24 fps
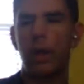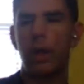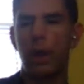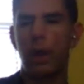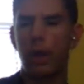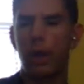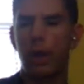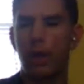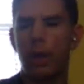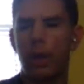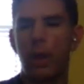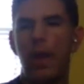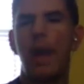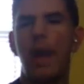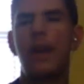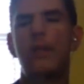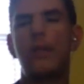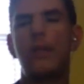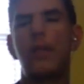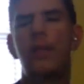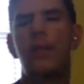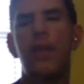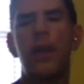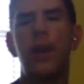XFL,
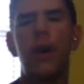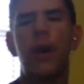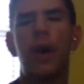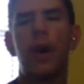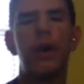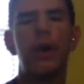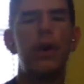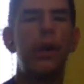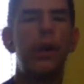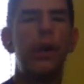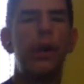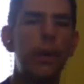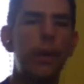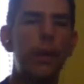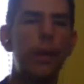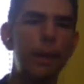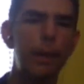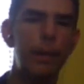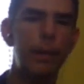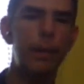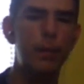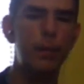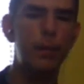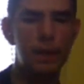I know WWE is
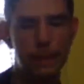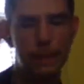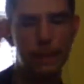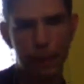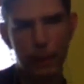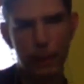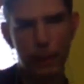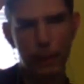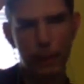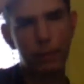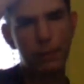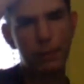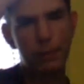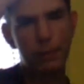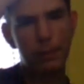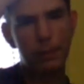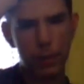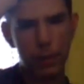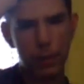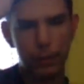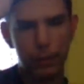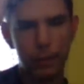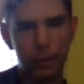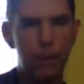meant to be scripted,
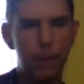but they're